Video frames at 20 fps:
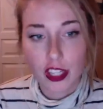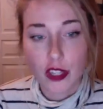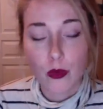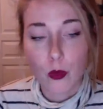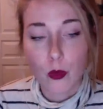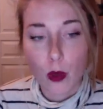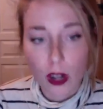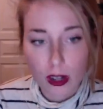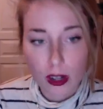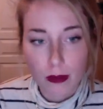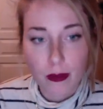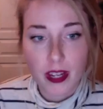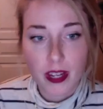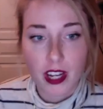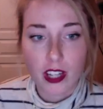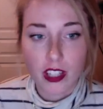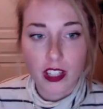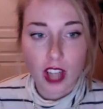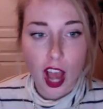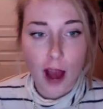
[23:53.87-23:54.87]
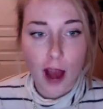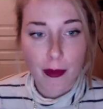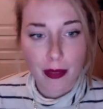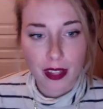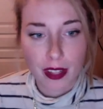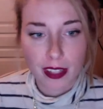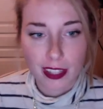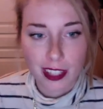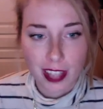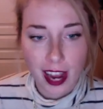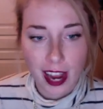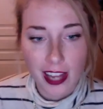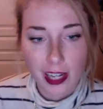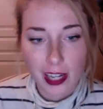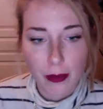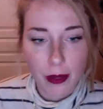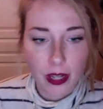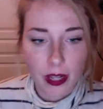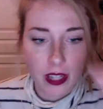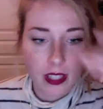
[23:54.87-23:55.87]
wouldn't be on top in this society
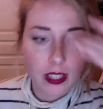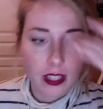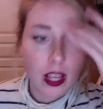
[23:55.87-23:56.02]
because